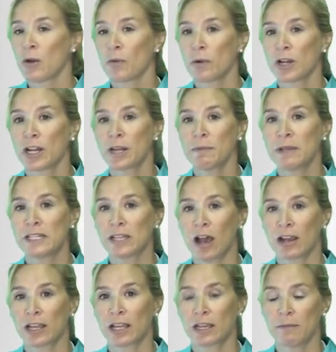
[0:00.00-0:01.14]
We're going to be
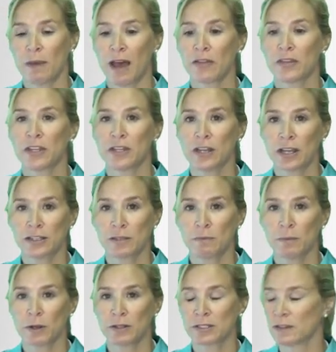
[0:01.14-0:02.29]
talking about the nuts
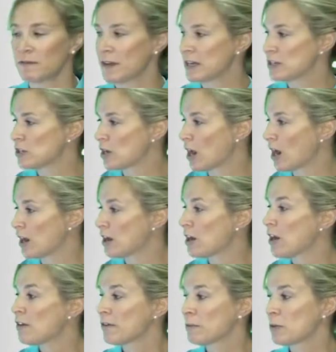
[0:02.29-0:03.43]
and bolts of HR,
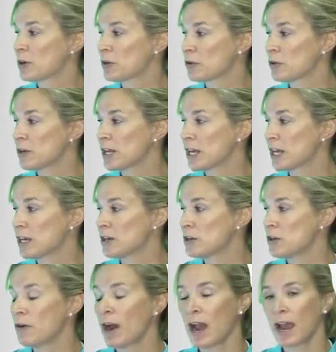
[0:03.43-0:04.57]
from recruiting,
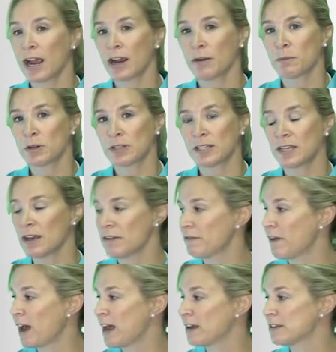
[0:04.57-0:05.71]
new hire, personnel
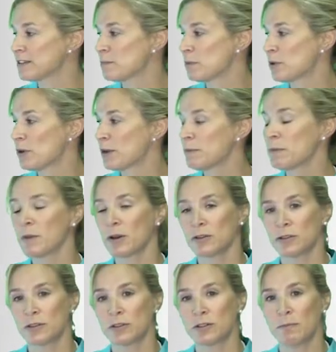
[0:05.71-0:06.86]
files, employment
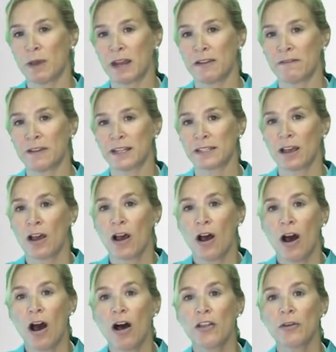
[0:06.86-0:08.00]
posters, benefits,
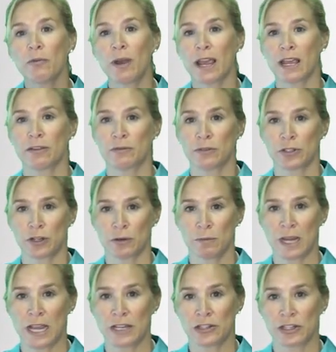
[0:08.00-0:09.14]
all the way through
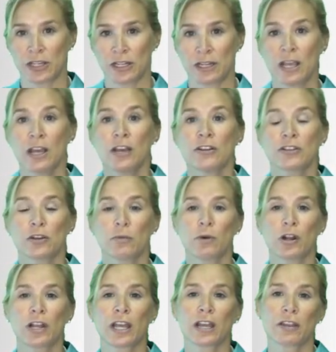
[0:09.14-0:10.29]
termination. So
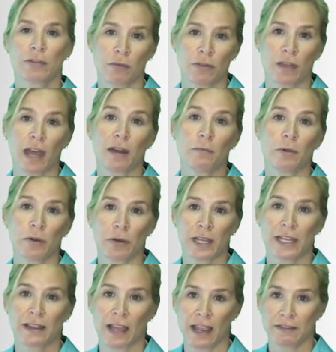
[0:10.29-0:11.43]
working through that
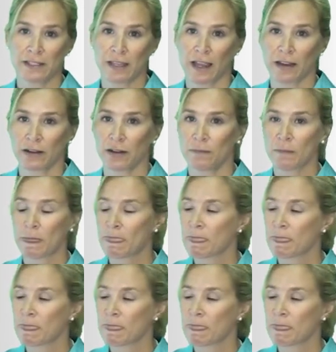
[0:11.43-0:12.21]
employee life cycle.